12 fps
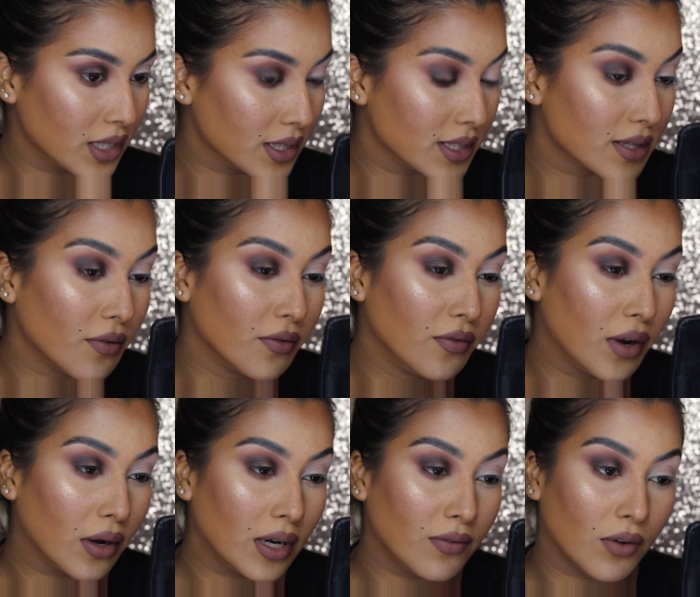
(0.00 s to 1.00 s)
It is
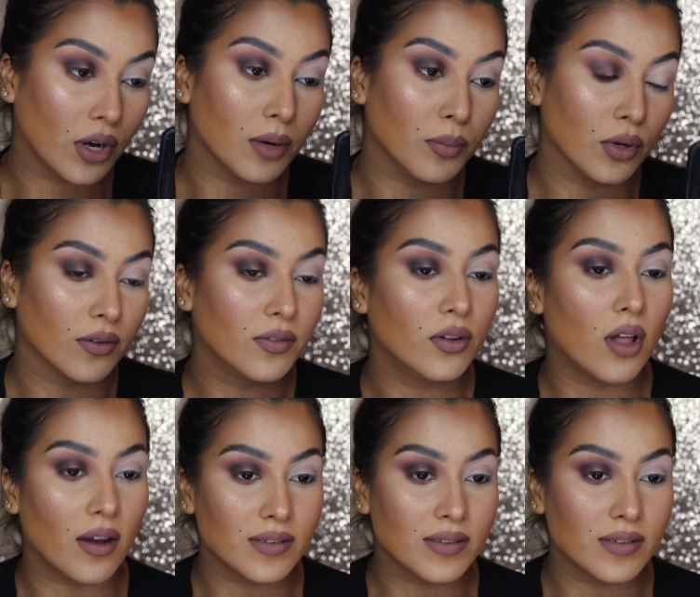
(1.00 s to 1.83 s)
very, very beautiful.